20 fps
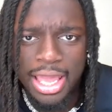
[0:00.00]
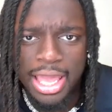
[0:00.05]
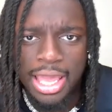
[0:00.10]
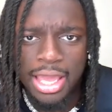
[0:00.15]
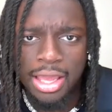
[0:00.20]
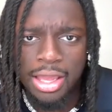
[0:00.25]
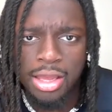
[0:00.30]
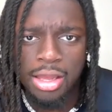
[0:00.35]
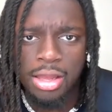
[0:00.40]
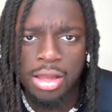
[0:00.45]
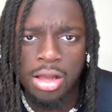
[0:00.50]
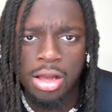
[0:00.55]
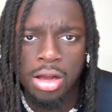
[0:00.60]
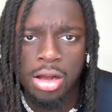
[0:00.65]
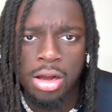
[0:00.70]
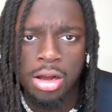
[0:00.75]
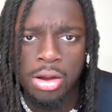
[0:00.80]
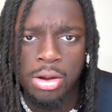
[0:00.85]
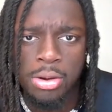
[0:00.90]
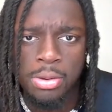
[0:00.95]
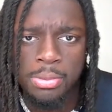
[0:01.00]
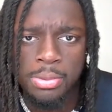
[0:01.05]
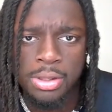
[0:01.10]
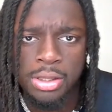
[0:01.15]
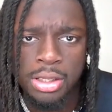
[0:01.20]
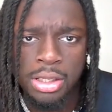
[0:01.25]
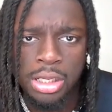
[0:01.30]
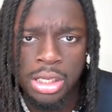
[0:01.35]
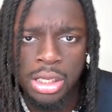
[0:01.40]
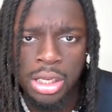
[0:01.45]
Damn. take
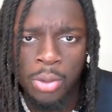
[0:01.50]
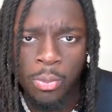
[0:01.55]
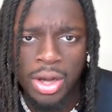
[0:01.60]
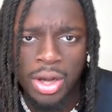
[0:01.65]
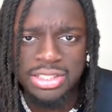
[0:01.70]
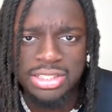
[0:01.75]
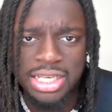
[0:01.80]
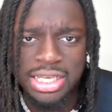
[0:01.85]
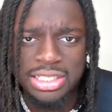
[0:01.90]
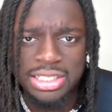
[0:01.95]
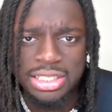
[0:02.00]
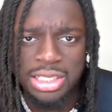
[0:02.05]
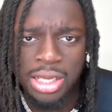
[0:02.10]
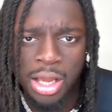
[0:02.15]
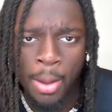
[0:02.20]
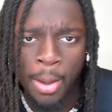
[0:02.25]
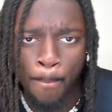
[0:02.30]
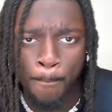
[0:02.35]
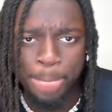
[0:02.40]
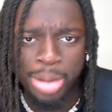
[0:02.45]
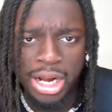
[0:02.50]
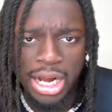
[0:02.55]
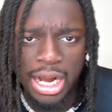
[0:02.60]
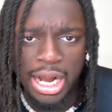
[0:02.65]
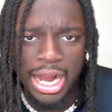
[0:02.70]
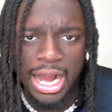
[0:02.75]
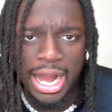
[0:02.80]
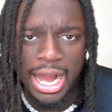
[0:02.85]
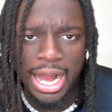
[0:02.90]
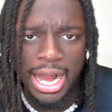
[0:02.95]
its time. Levis
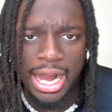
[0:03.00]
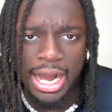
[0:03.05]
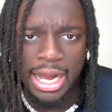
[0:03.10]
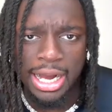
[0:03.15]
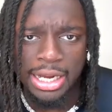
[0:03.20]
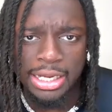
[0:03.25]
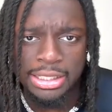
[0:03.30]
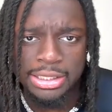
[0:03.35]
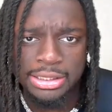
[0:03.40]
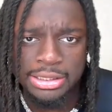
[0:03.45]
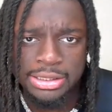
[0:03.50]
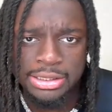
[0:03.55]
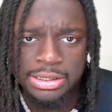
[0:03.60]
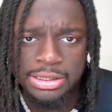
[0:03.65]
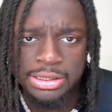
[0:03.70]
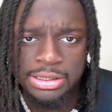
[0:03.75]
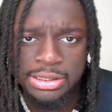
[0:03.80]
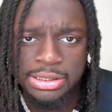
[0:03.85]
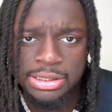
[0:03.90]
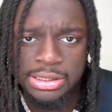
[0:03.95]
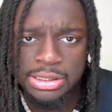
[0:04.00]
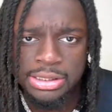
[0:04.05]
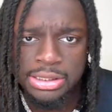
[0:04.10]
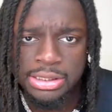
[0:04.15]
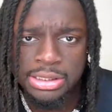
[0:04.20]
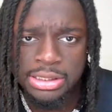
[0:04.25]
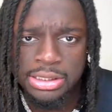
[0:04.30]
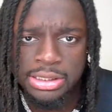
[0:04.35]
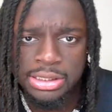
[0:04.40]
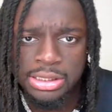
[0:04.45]
ah. the keeper.
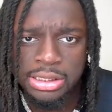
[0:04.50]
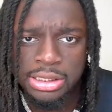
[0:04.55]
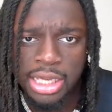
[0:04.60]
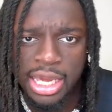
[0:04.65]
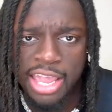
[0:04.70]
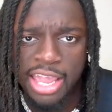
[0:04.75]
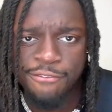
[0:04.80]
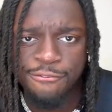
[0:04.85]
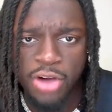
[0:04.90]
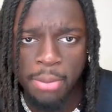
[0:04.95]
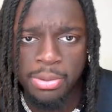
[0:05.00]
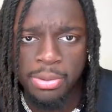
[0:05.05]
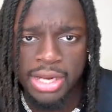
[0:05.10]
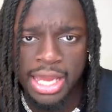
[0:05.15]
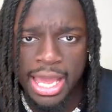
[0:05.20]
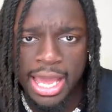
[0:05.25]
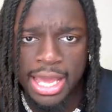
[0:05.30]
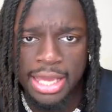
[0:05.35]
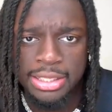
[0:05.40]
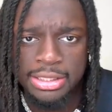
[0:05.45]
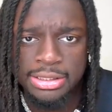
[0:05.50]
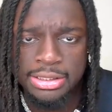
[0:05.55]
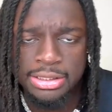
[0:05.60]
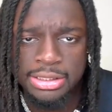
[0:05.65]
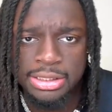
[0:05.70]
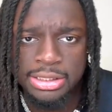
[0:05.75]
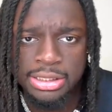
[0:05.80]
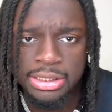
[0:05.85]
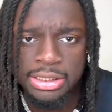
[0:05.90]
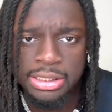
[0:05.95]
Well, he lost the football that.
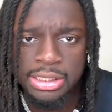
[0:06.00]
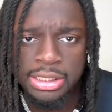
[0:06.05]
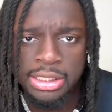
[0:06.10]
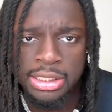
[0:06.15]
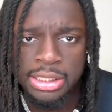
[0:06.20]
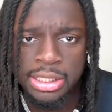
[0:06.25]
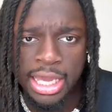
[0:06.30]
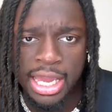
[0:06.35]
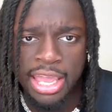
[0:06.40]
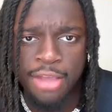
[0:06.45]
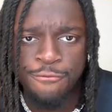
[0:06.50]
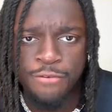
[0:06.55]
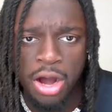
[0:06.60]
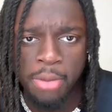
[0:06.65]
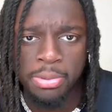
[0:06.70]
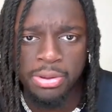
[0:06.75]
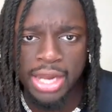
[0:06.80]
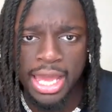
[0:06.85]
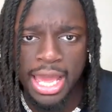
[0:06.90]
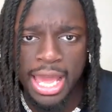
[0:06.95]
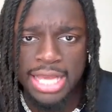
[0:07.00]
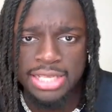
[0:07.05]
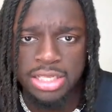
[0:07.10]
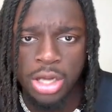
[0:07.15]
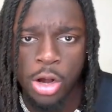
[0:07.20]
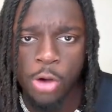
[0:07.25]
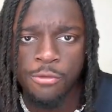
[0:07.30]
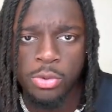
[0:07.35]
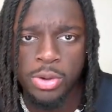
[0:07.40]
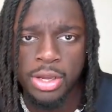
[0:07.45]
on the contact. Yeah, he fumbled that. It's
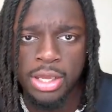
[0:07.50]
over.